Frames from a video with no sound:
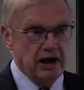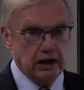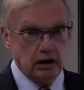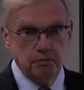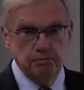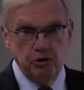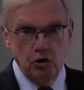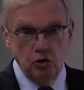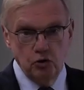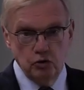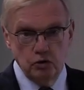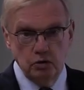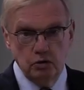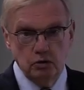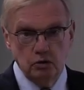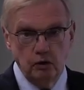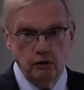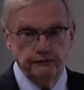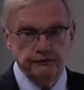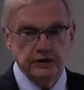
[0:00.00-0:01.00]
backbone
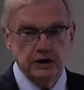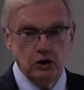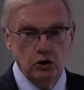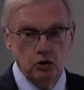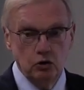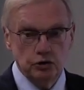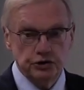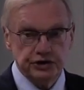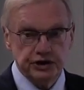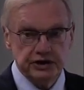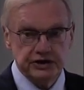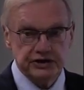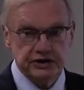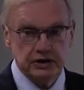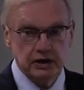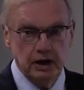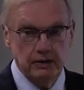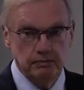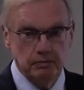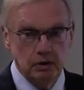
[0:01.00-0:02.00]
of the whole
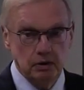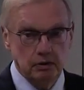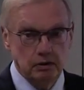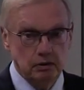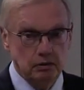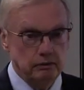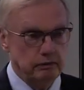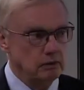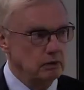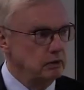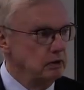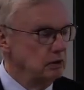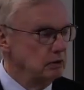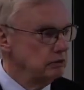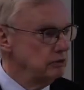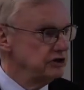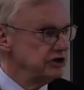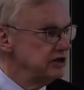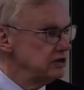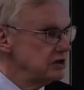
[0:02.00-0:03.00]
system. The
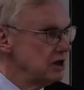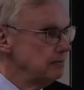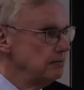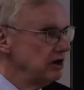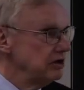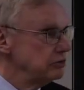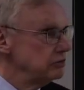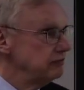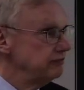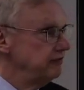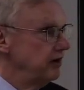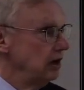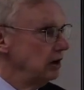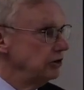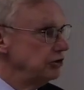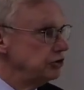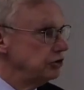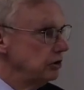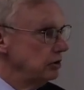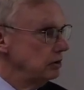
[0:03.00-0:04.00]
system doesn't
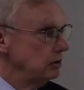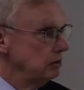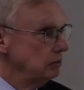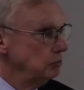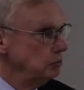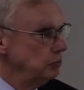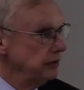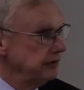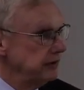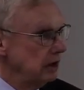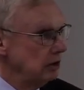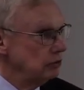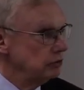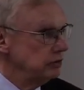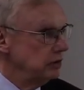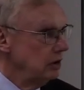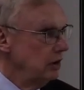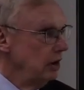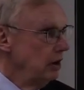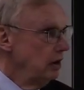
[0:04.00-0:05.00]
function without
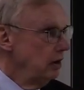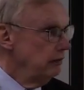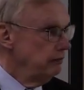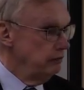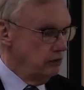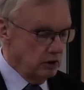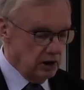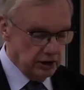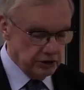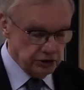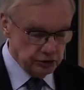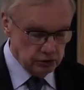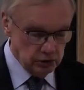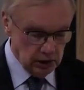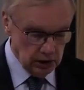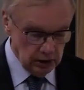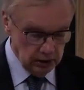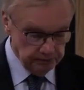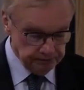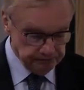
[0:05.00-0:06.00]
the national